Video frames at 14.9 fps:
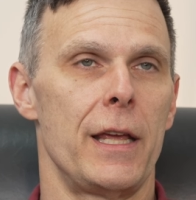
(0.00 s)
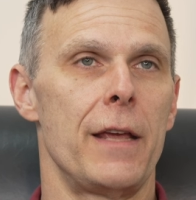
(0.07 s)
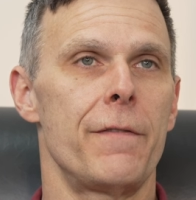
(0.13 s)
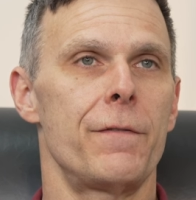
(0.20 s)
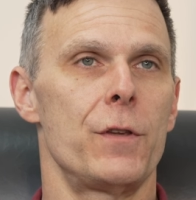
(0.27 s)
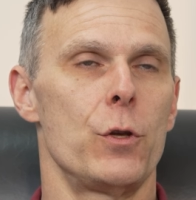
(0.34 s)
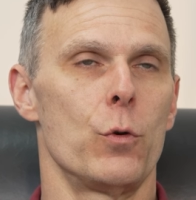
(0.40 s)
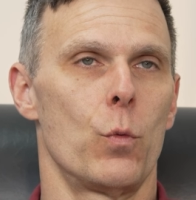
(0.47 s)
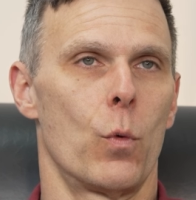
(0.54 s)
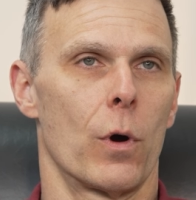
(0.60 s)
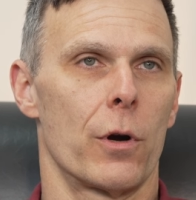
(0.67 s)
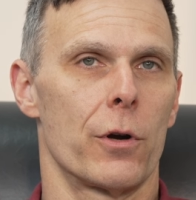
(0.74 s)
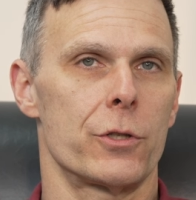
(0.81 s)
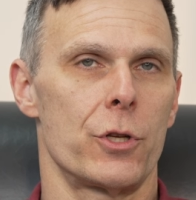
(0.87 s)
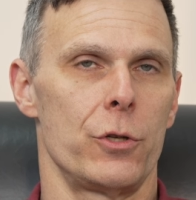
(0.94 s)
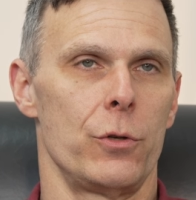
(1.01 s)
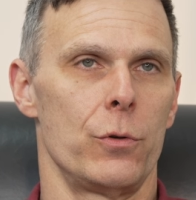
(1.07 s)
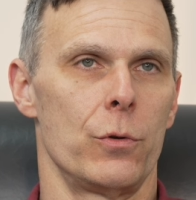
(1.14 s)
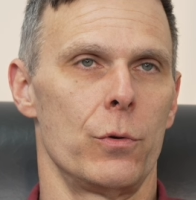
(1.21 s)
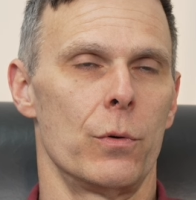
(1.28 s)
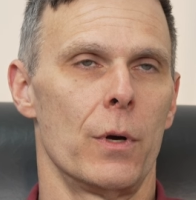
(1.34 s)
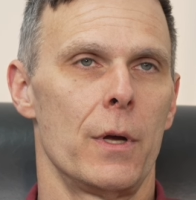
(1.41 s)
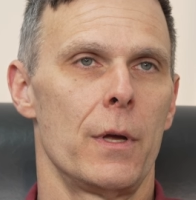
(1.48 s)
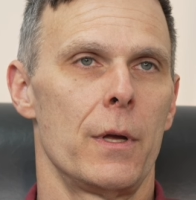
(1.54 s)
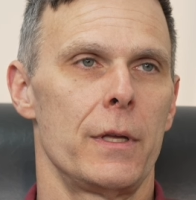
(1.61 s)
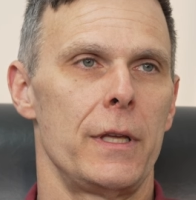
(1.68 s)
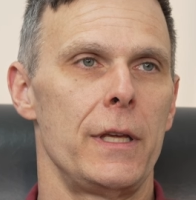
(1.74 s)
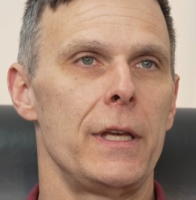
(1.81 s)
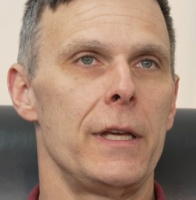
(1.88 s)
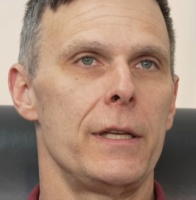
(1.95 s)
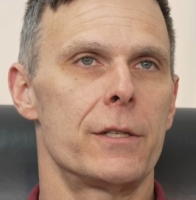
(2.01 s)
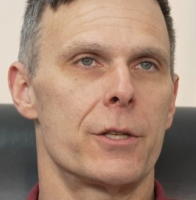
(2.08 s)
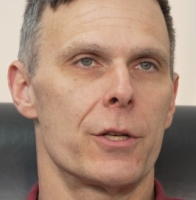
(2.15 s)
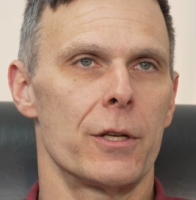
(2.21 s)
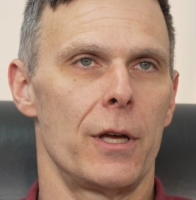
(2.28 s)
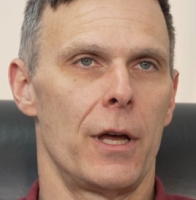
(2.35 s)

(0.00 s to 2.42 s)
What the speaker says: if you were to eat